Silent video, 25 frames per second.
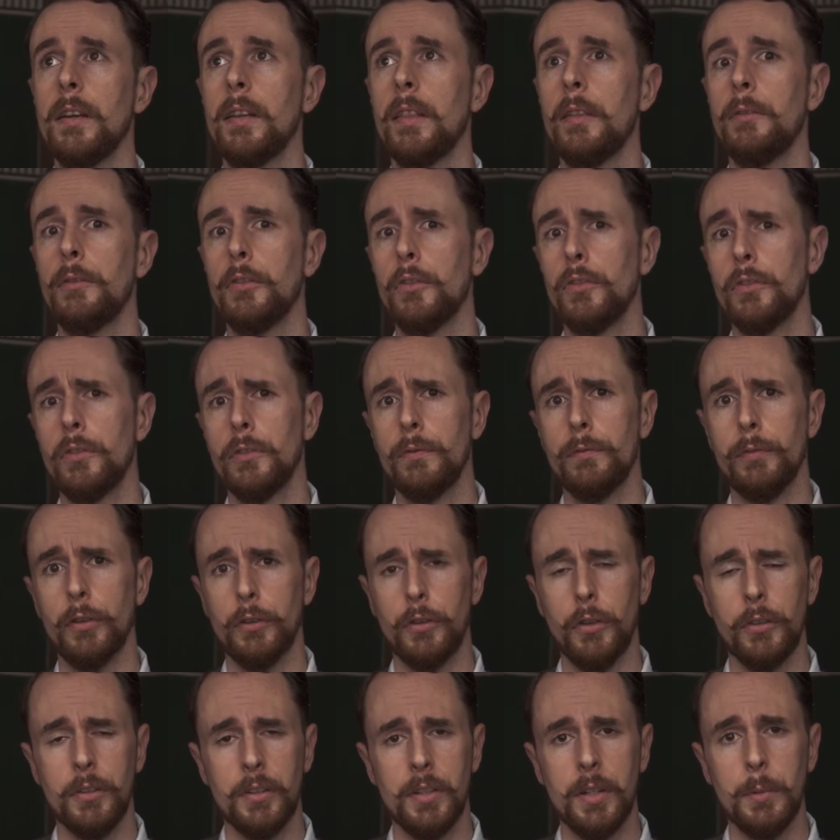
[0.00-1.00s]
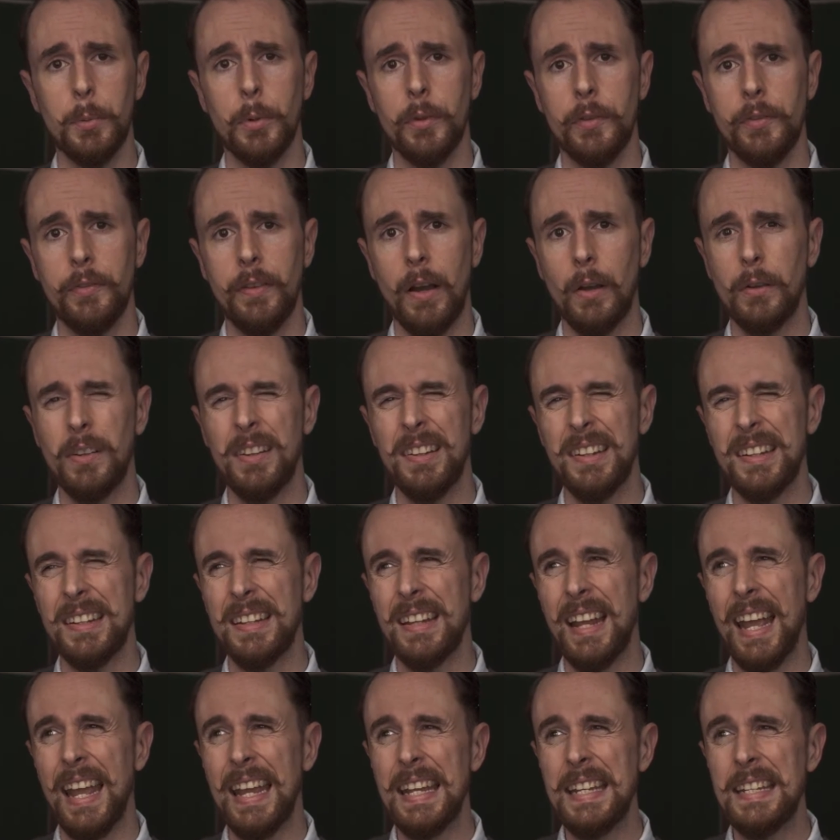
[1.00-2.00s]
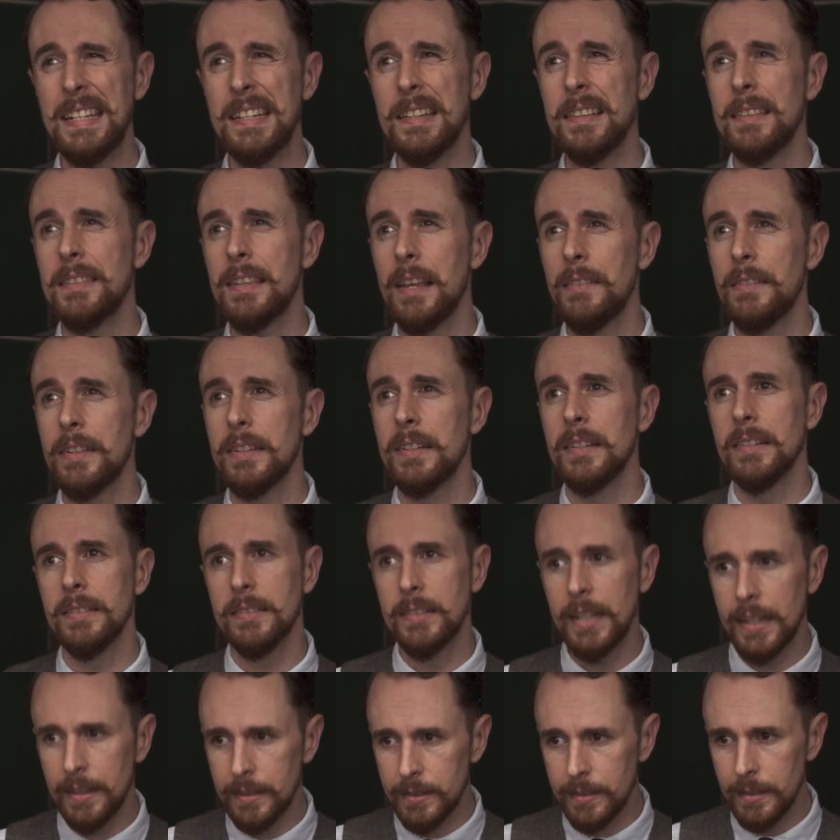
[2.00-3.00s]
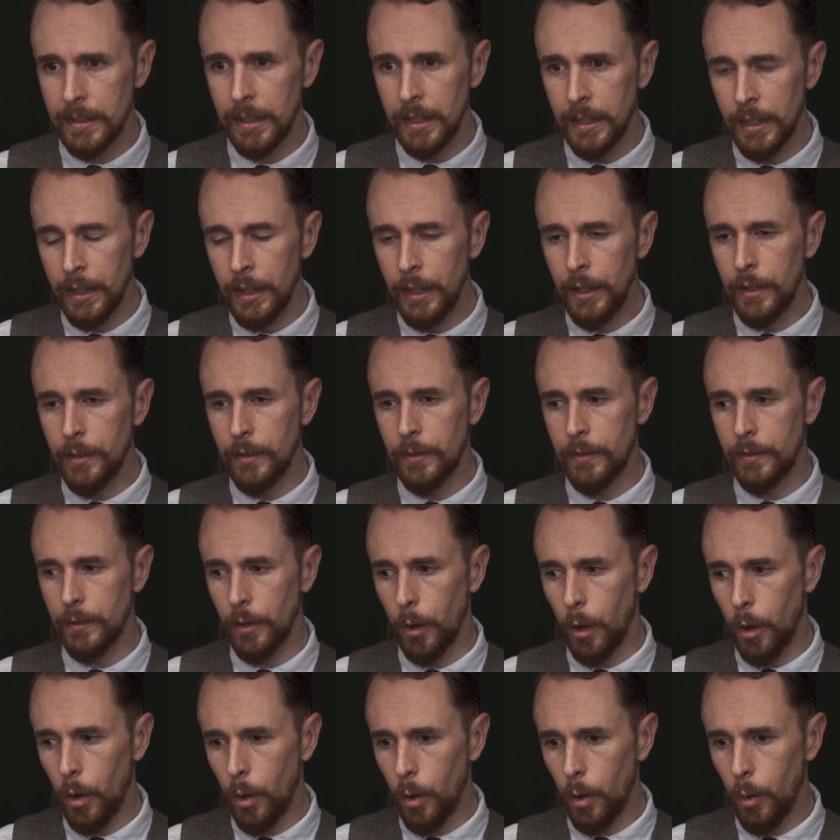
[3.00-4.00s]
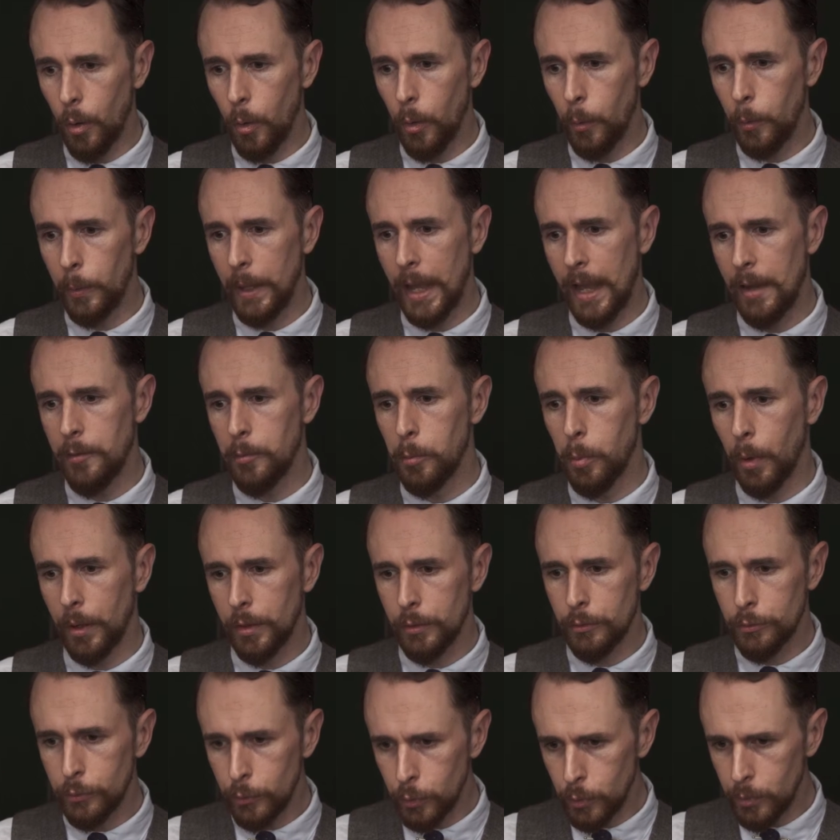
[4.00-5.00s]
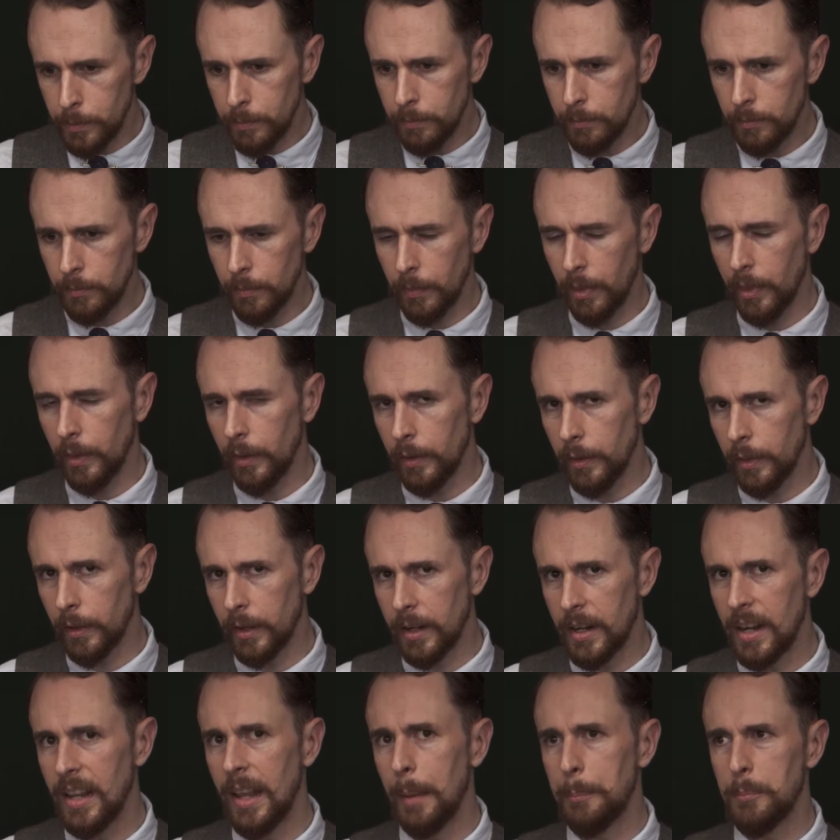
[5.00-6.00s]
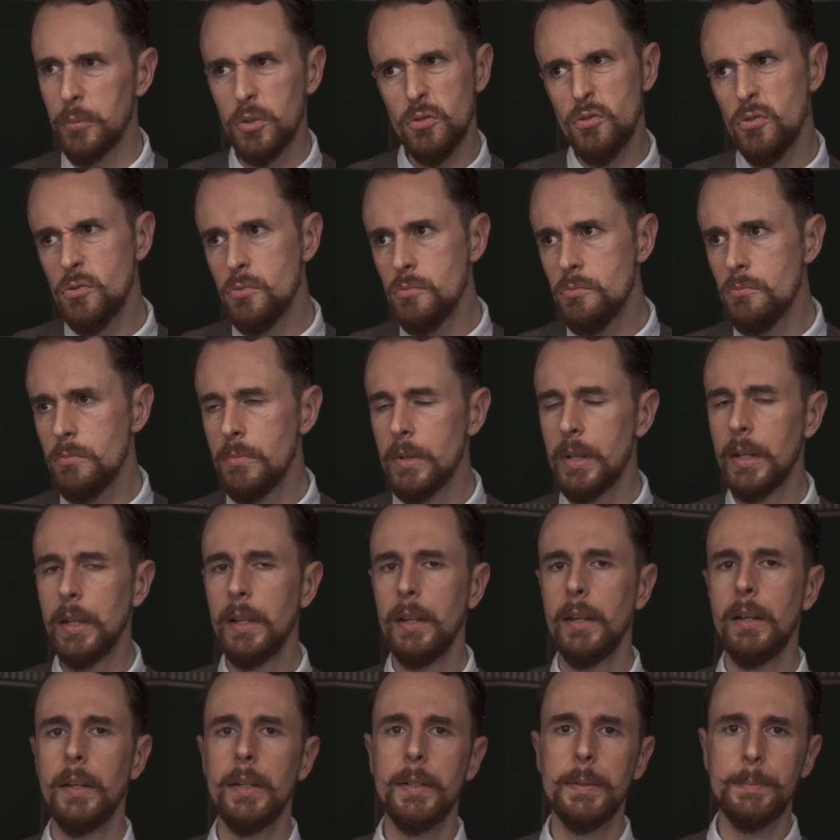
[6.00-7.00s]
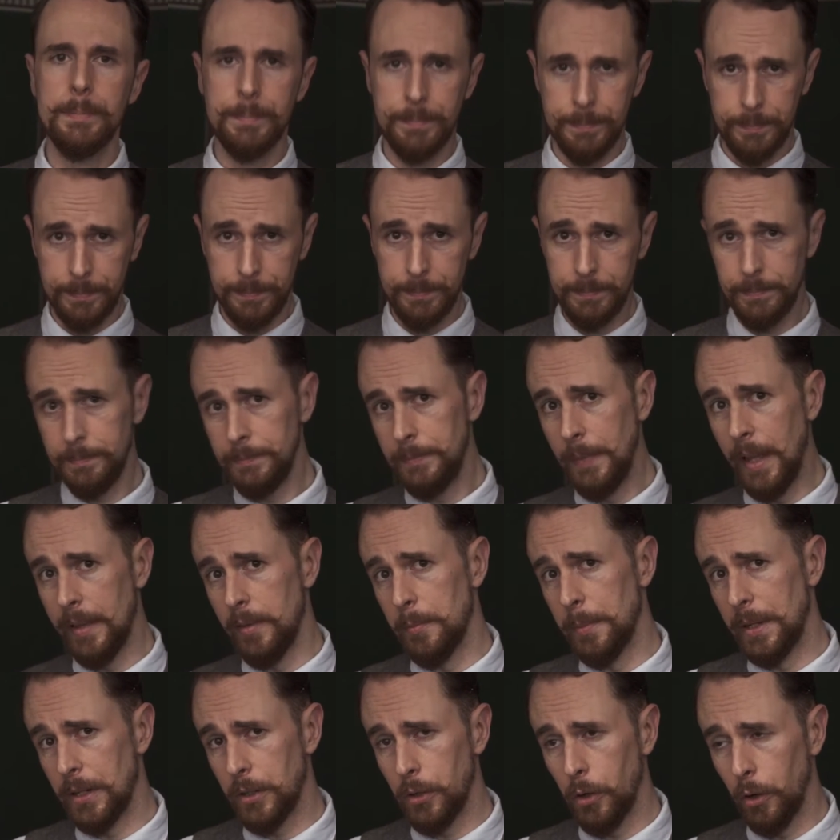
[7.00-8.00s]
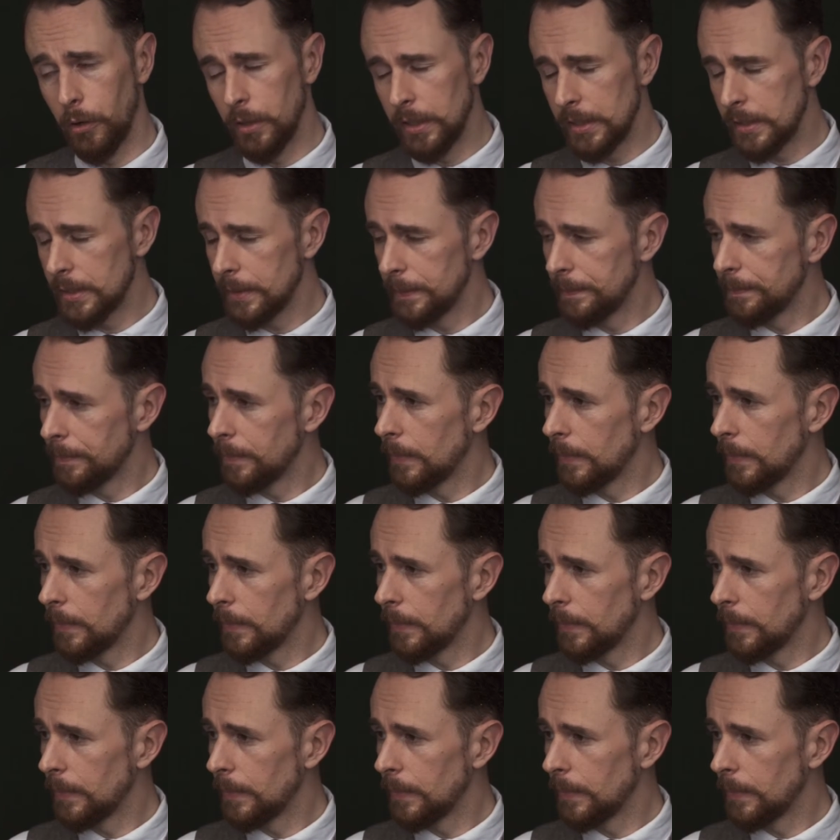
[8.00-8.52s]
the fraternity was founded in 1876. So we have one room, the club room, as you might call it,